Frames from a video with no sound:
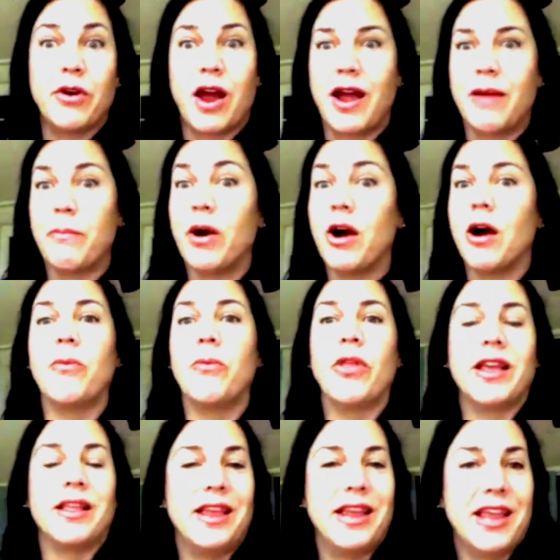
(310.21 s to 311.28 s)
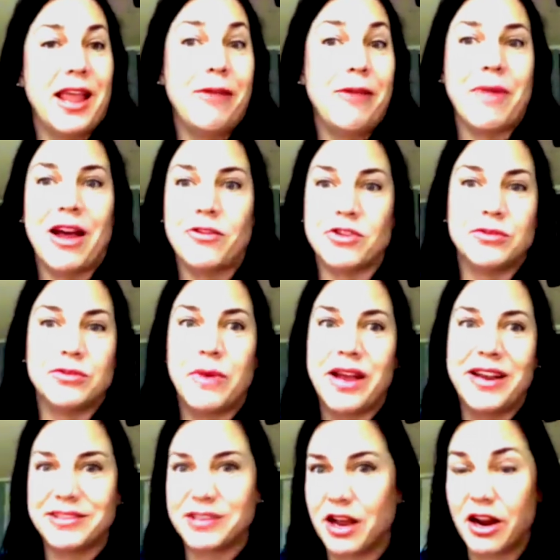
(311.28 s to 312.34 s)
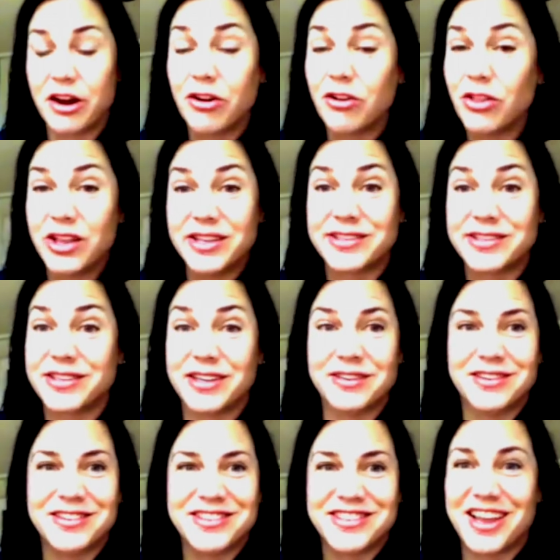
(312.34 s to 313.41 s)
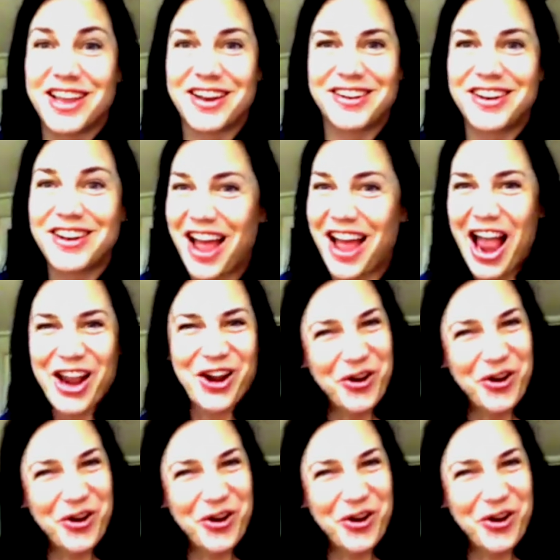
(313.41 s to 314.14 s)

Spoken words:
I publicly came out to my entire list and said, I